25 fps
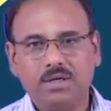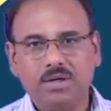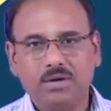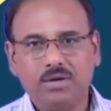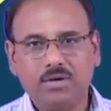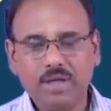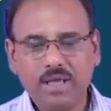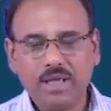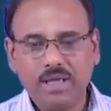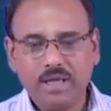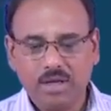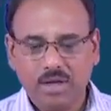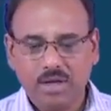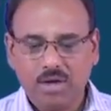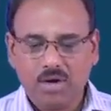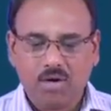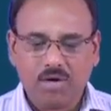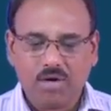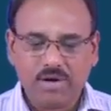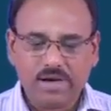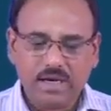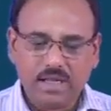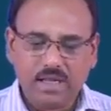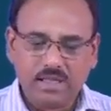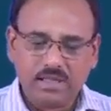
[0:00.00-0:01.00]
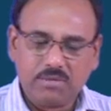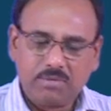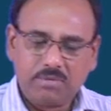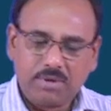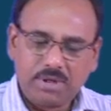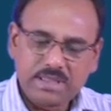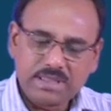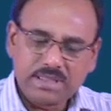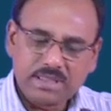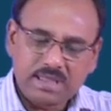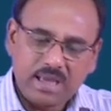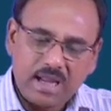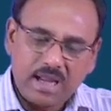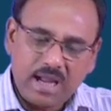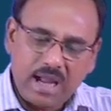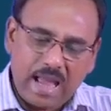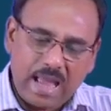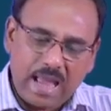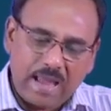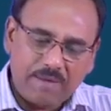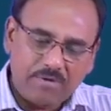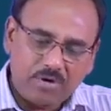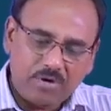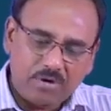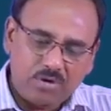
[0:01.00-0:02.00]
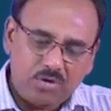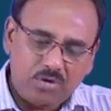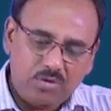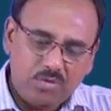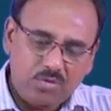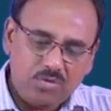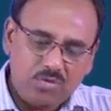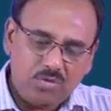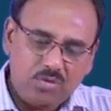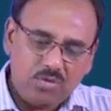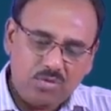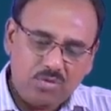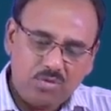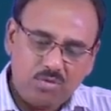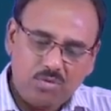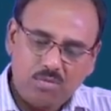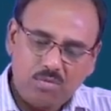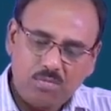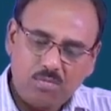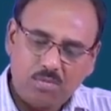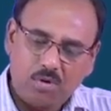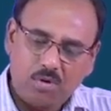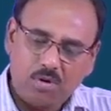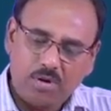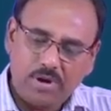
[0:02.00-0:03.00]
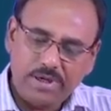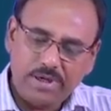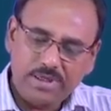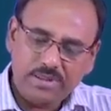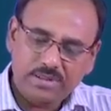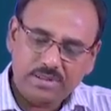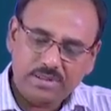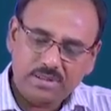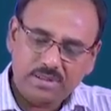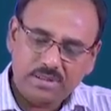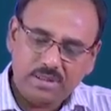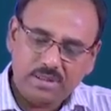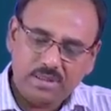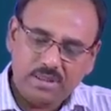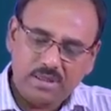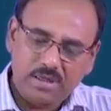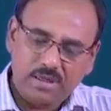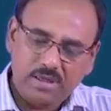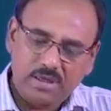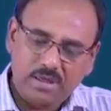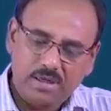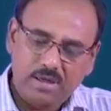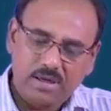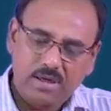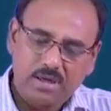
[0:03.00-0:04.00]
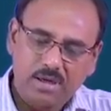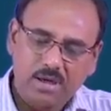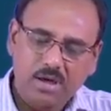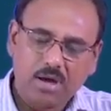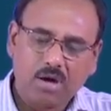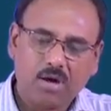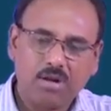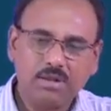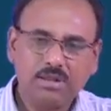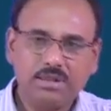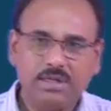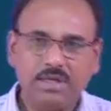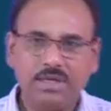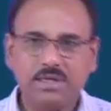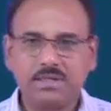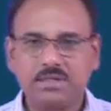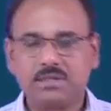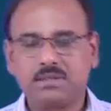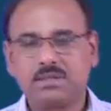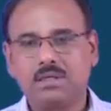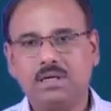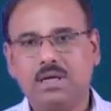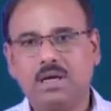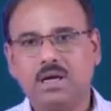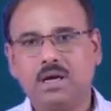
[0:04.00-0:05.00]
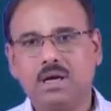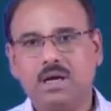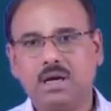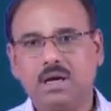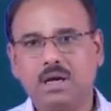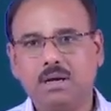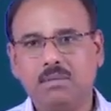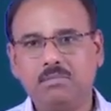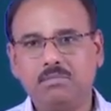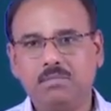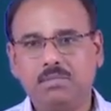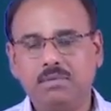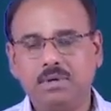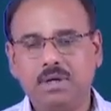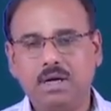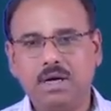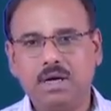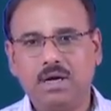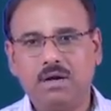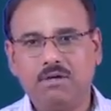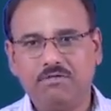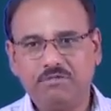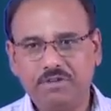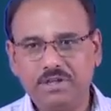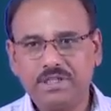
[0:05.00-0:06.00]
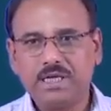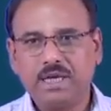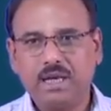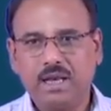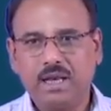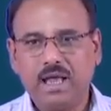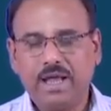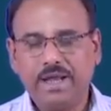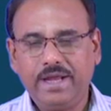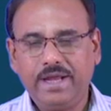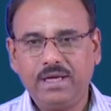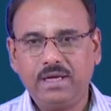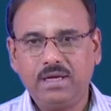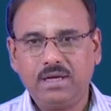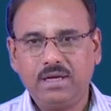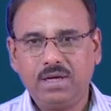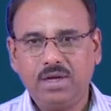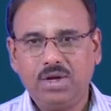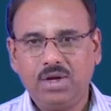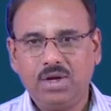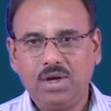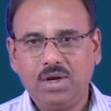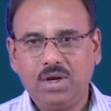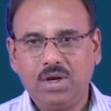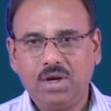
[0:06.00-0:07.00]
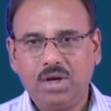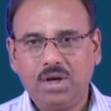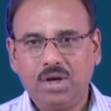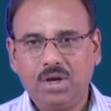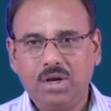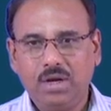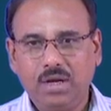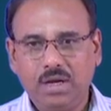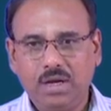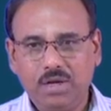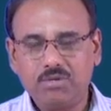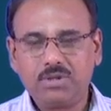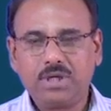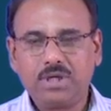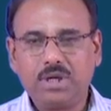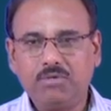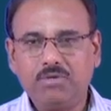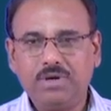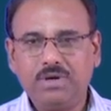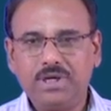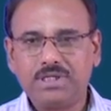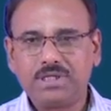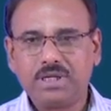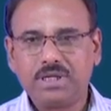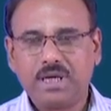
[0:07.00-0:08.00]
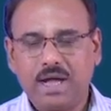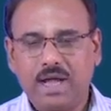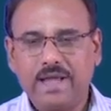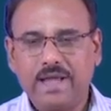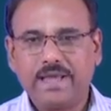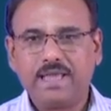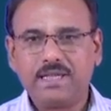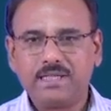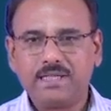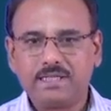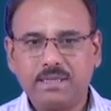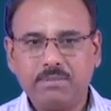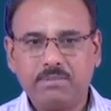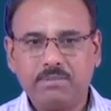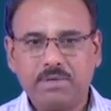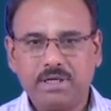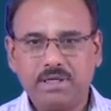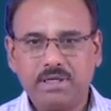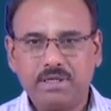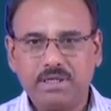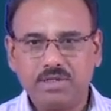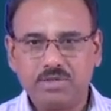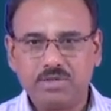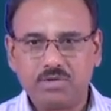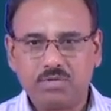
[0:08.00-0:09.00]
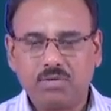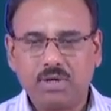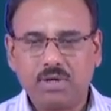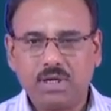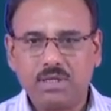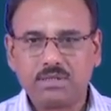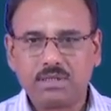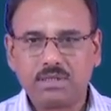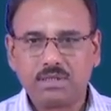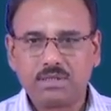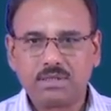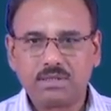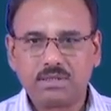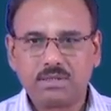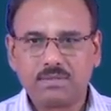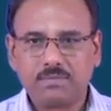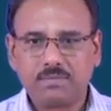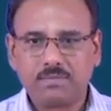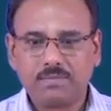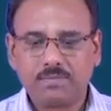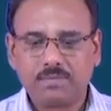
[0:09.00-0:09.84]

Okay. Or in other words, I have got 2 points on this feature line using which I can separate these 2 classes.